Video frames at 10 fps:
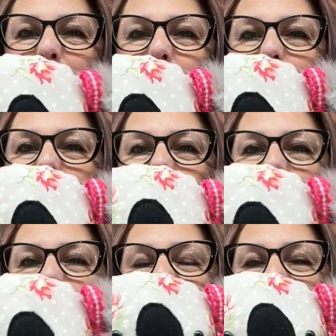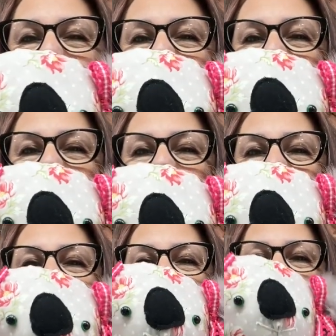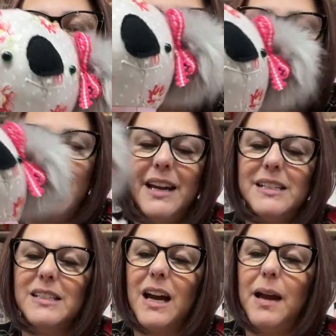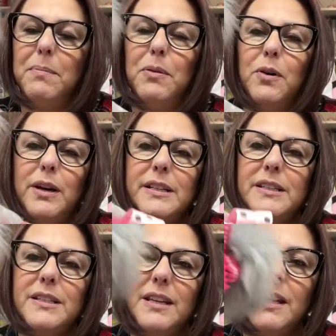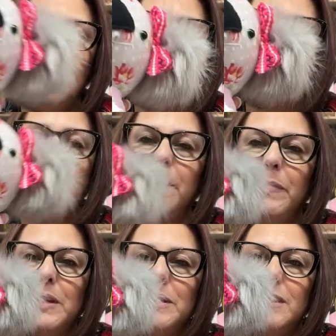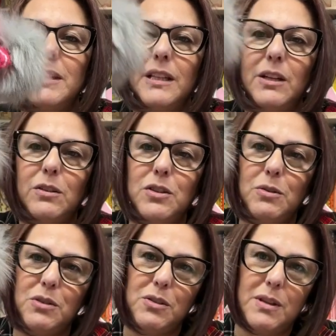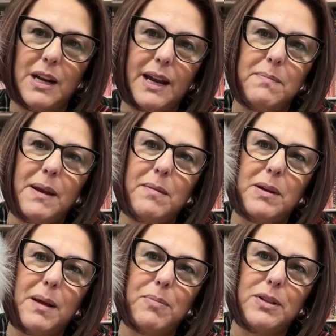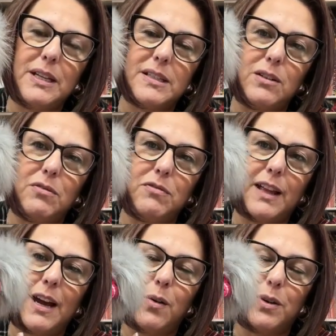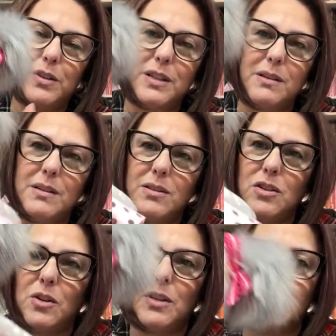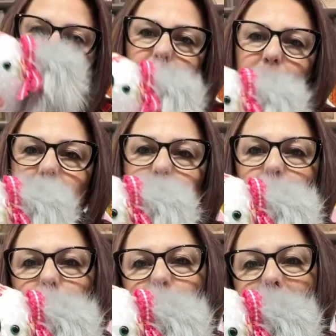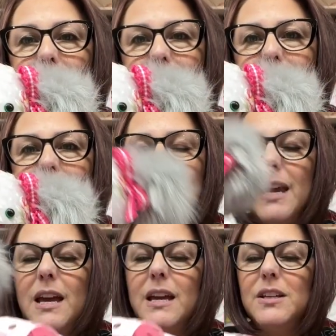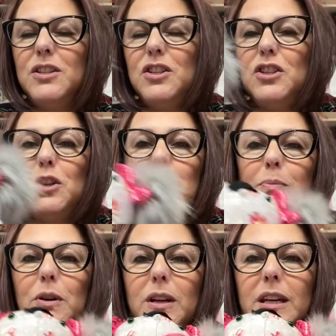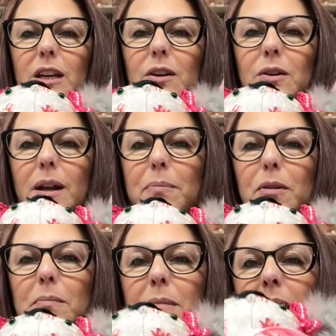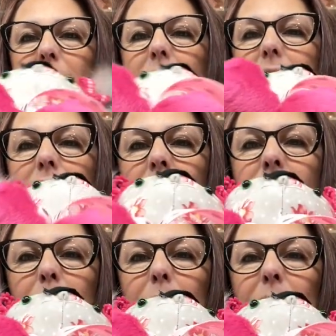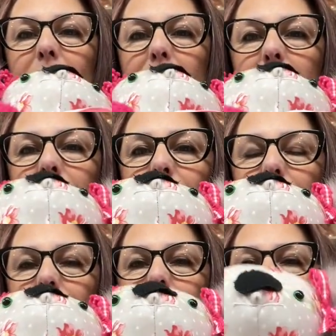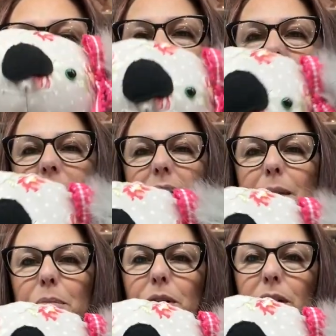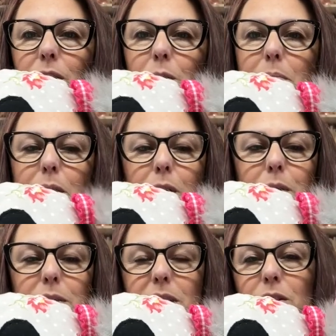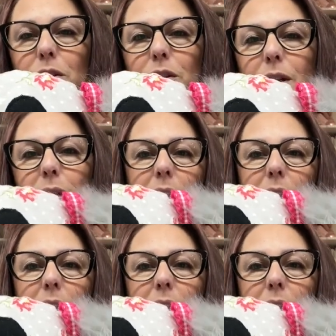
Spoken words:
koala bear, and I put, this is a little tutu that I had made, but I put these little flowers and turned it into a little dress. Super cute. I put Minky on the bottom of her feet, and I put little bows in her,